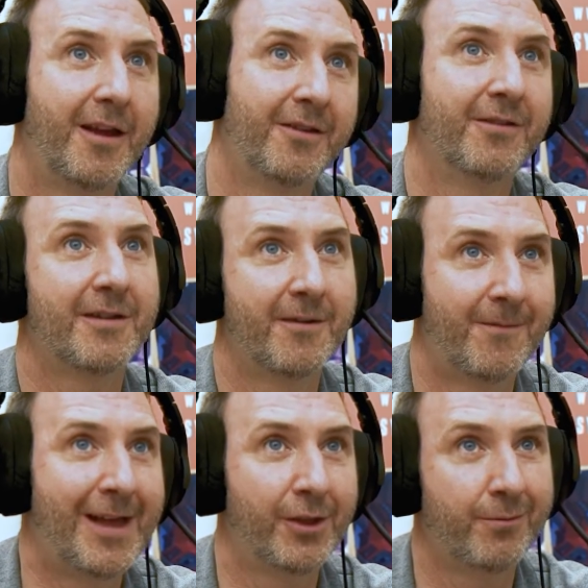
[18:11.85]
is
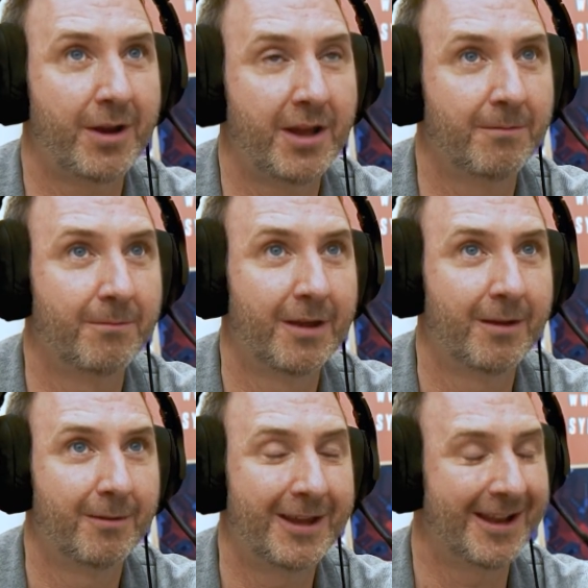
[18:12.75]
evaluating
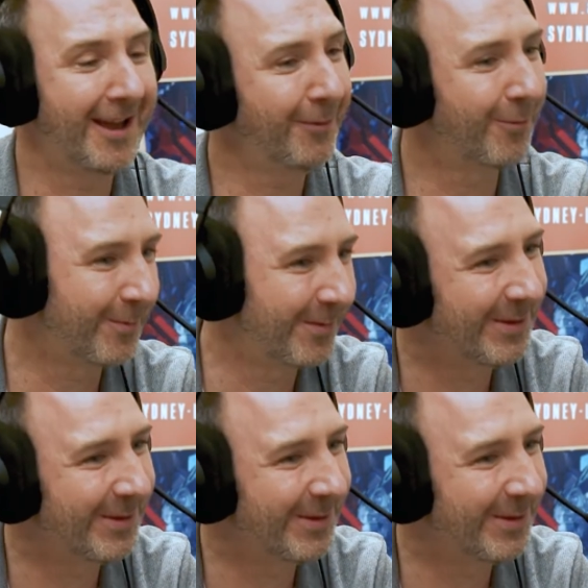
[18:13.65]
can I work with